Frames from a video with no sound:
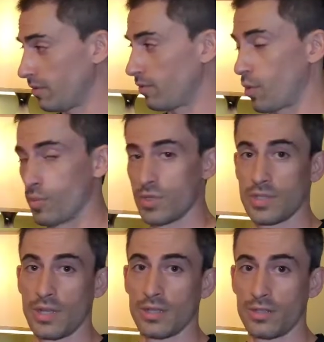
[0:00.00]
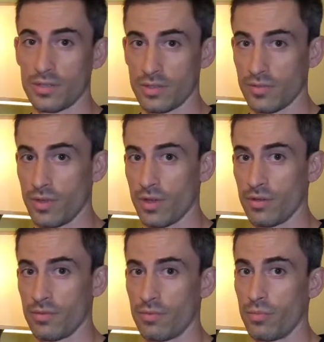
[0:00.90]
former sailors
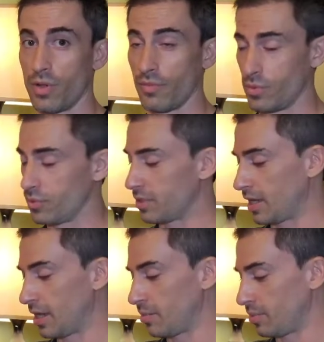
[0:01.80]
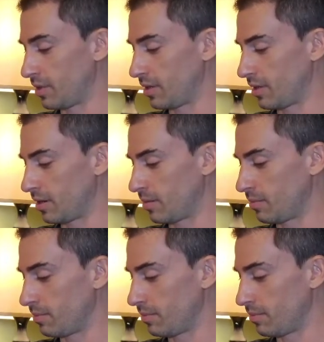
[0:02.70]
of boot camp and
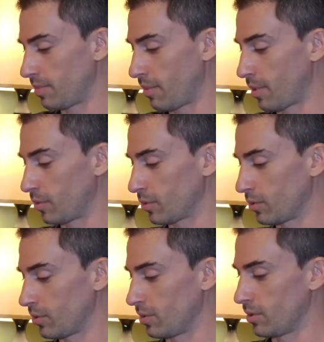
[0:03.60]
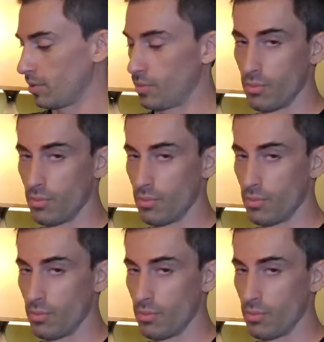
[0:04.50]
by my recruiter,